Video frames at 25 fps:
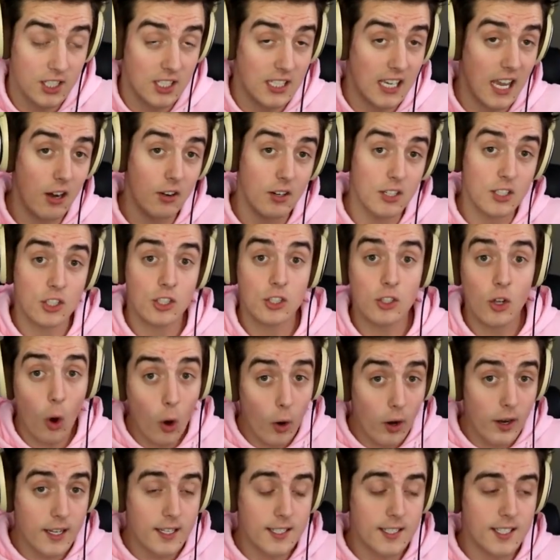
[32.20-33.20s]
scary
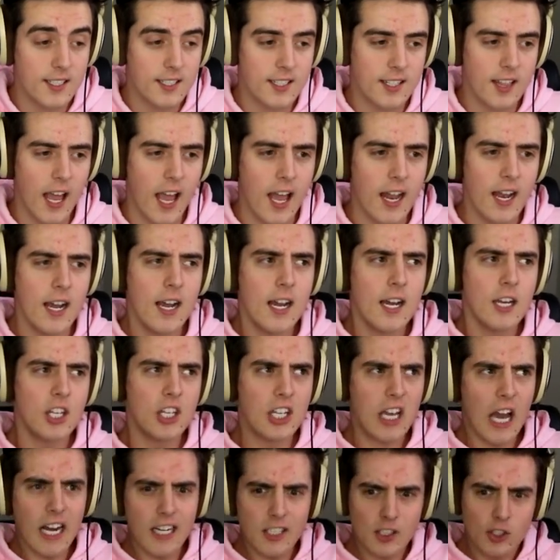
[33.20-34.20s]
stories is that
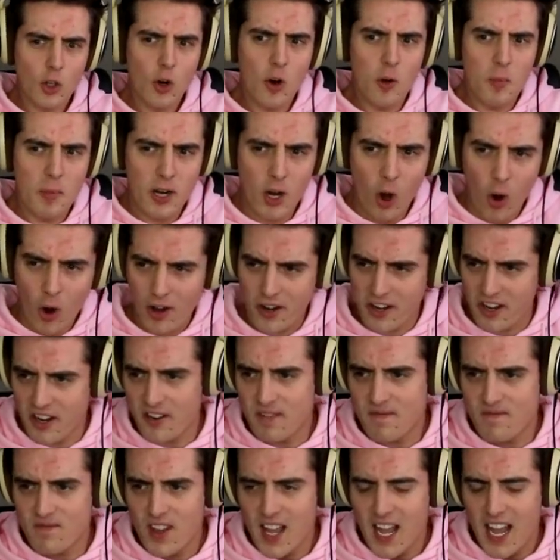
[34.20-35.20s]
you gotta do them in
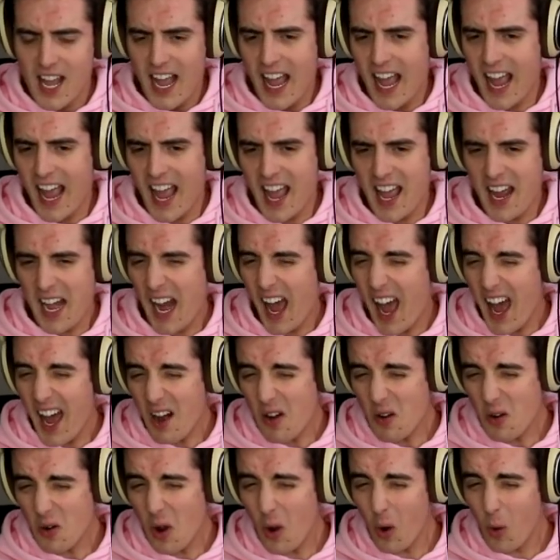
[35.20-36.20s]
order. And I
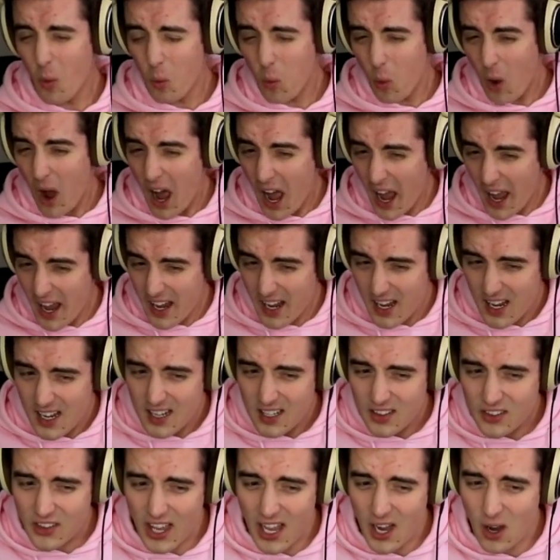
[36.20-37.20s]
don't know why,
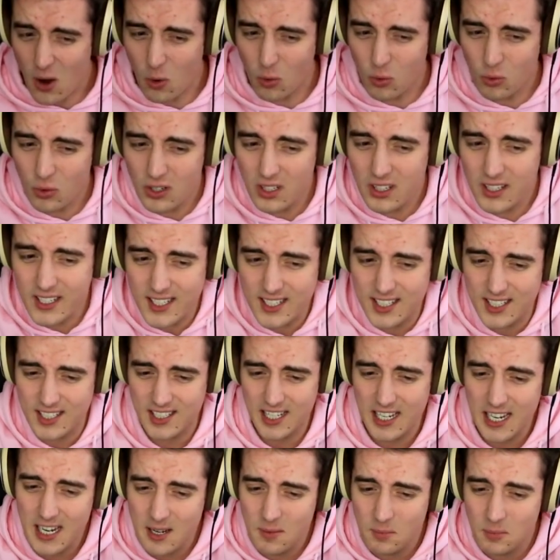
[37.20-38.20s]
they don't really
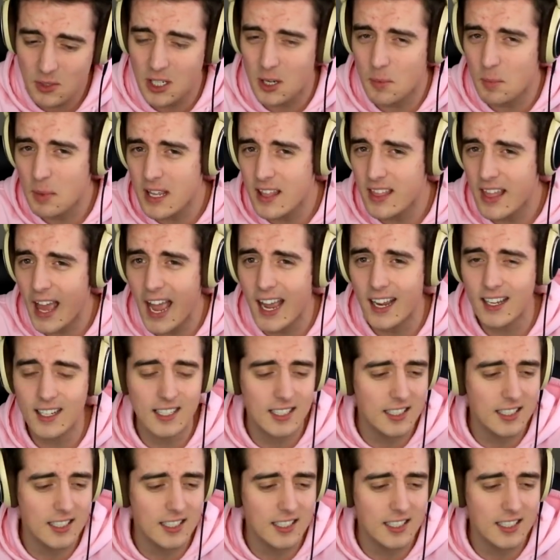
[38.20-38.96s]
seem to be that